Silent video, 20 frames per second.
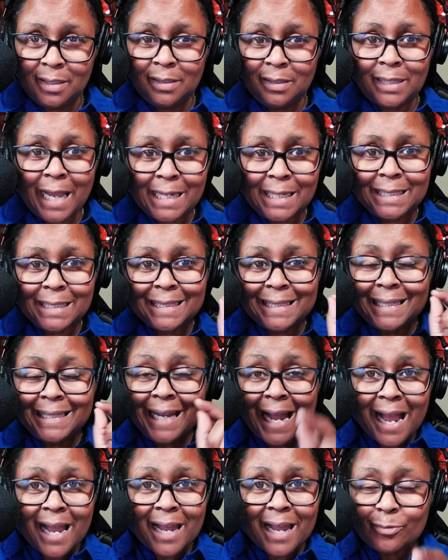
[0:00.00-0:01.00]
That is
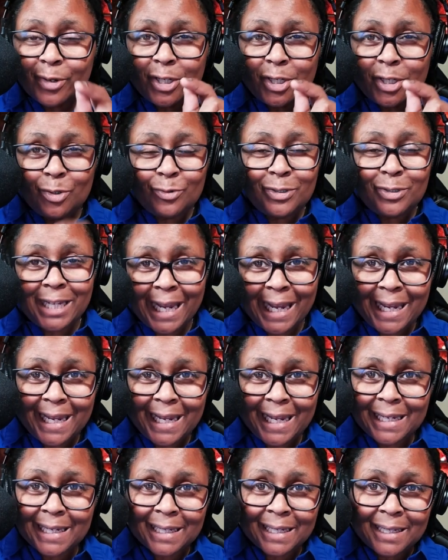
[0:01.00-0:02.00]
not what you
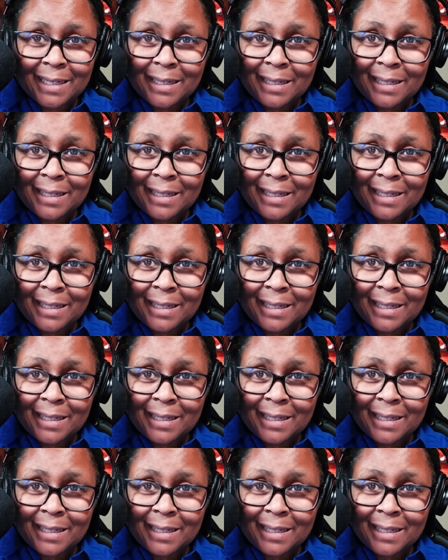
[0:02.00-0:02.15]
take.